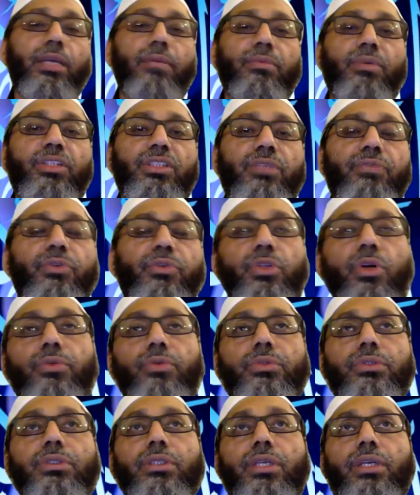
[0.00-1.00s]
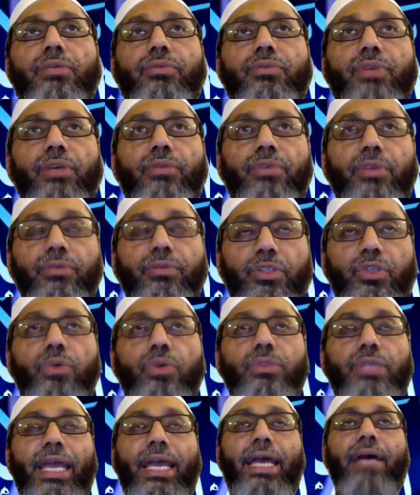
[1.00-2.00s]
Because if you
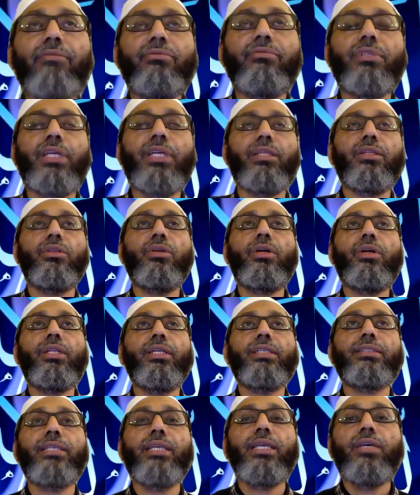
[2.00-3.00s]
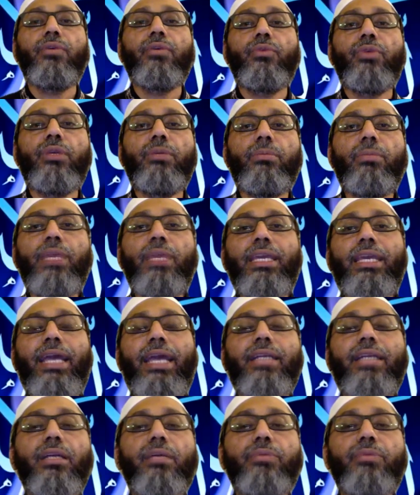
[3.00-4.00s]
don't have that knowledge, we may
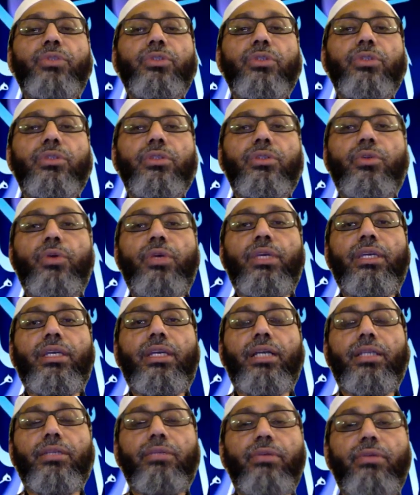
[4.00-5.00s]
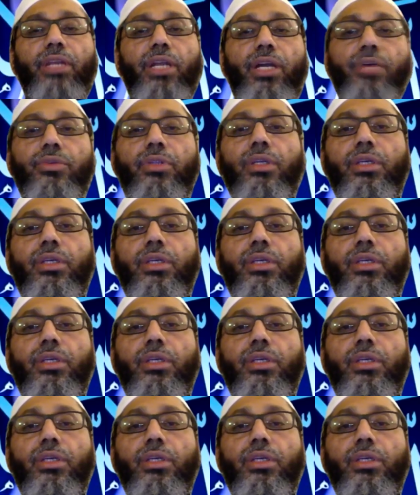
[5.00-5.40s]
end up going other way around.